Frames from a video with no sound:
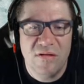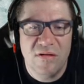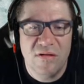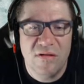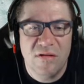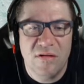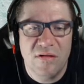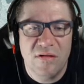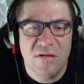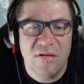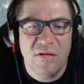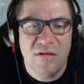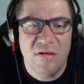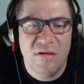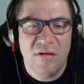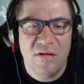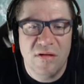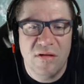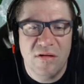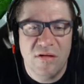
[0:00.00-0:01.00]

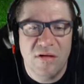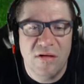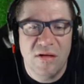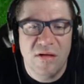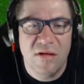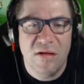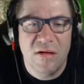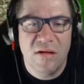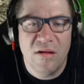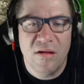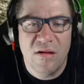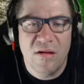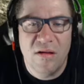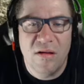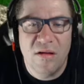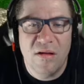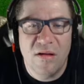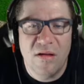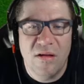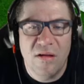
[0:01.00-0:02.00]

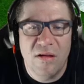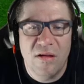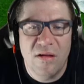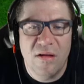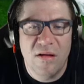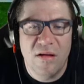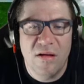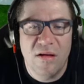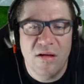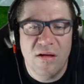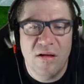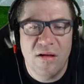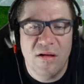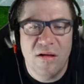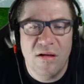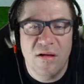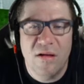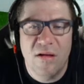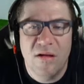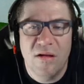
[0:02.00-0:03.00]

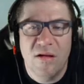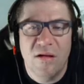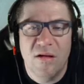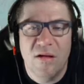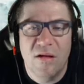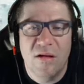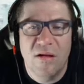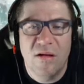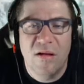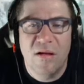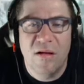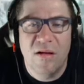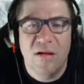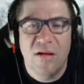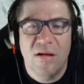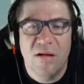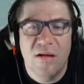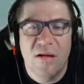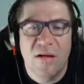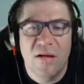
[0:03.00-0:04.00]

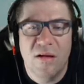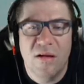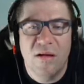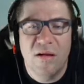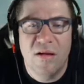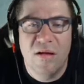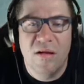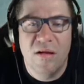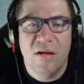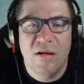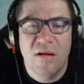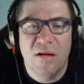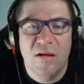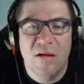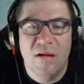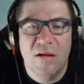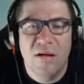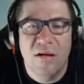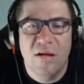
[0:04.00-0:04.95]
(no one is talking)